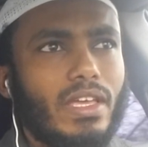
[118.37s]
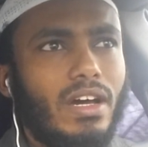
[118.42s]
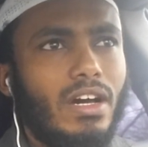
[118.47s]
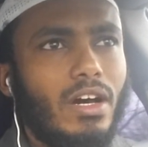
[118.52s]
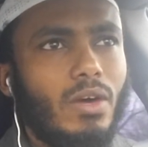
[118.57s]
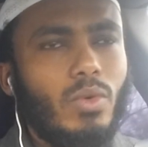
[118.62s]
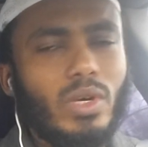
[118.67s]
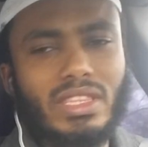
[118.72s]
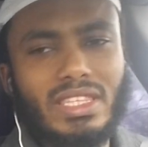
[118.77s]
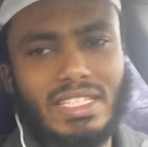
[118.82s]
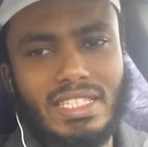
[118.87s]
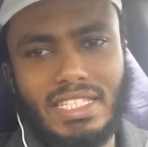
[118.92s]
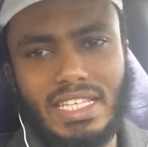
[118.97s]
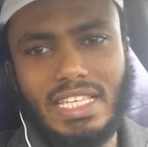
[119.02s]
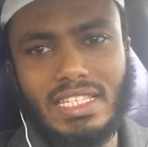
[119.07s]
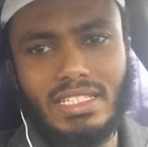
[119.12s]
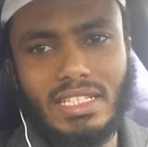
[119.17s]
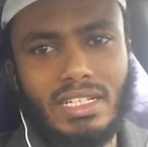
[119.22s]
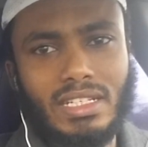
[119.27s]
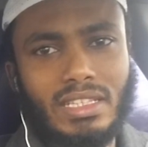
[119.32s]
uh, with the
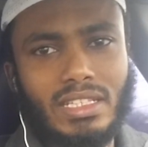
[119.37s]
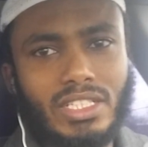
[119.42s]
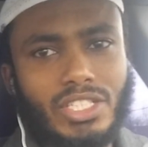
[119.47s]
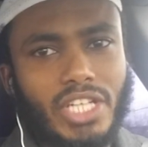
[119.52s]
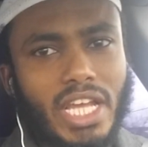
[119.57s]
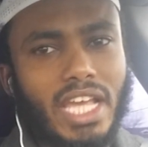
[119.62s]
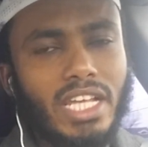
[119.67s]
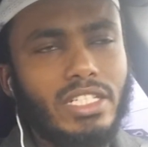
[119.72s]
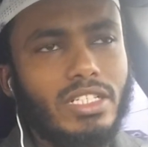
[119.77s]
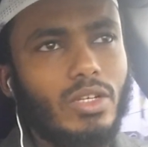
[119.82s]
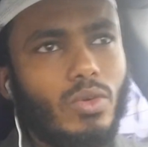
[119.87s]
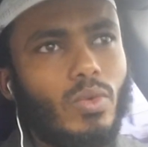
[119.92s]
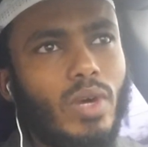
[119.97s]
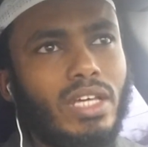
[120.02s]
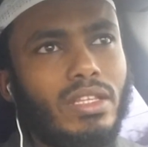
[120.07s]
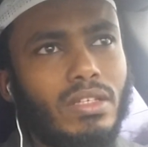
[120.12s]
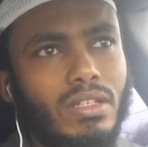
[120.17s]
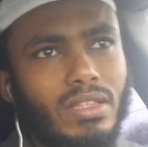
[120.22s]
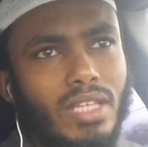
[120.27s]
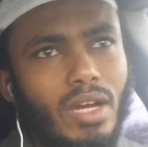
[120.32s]
season and the changing
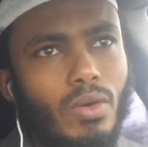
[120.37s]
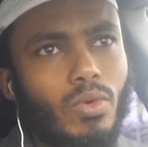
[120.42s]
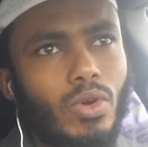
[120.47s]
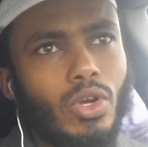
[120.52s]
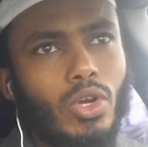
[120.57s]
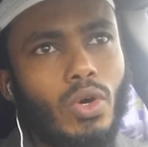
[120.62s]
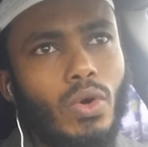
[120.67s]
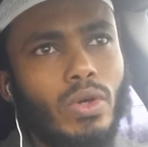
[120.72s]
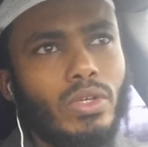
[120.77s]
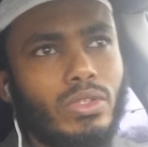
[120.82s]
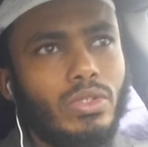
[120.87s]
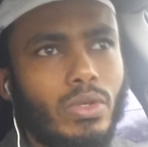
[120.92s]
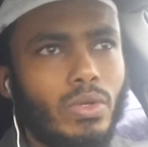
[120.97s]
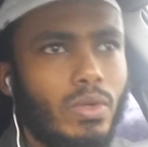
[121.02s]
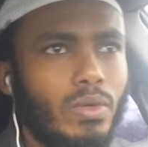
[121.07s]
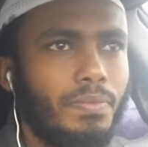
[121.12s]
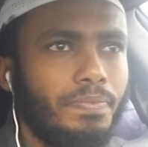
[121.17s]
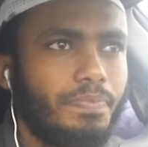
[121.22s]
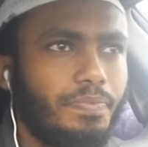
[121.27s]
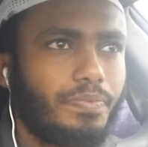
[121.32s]
weather that we're going
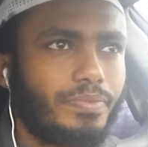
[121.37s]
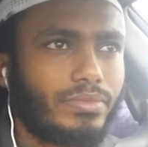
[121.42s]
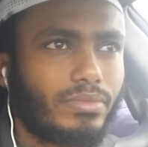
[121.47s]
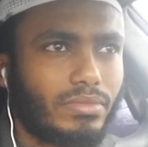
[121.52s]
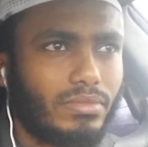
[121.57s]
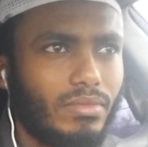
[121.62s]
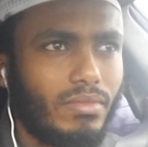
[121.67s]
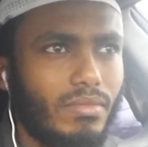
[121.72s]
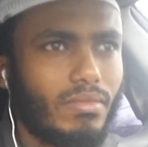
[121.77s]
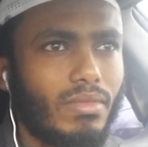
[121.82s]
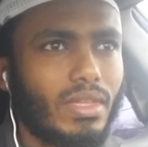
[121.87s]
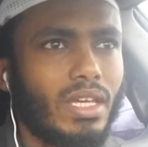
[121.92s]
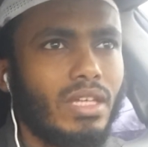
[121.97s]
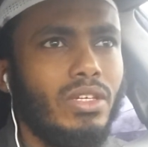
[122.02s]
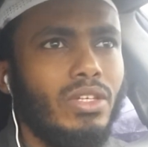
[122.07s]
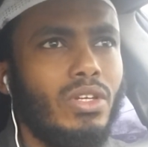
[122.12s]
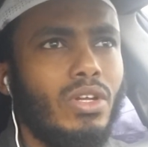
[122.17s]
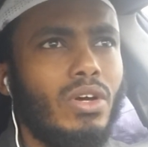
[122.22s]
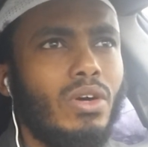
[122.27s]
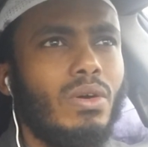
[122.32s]
through,
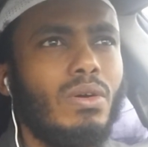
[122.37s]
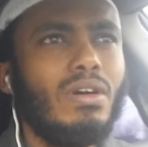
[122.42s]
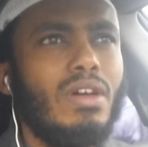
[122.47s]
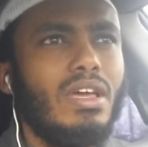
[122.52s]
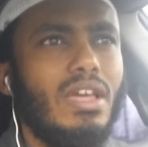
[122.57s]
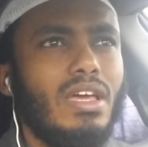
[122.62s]
you know,